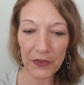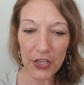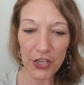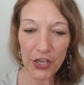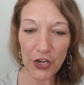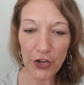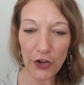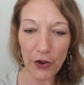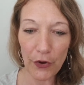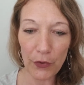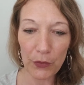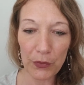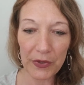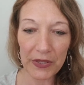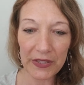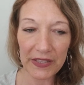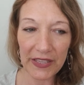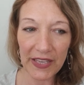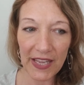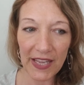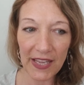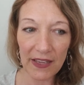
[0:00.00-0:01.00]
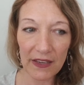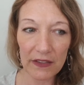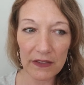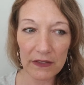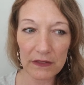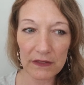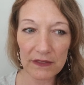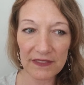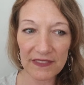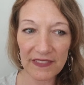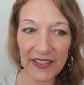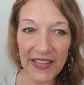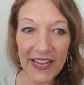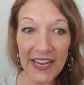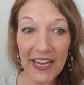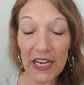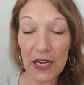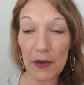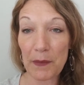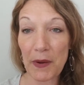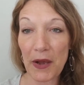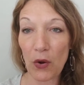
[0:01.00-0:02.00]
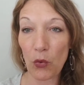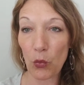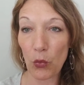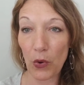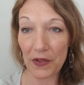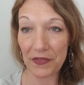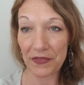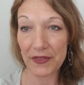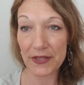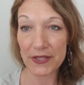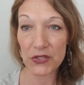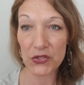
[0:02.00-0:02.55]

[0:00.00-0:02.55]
really thinking about what this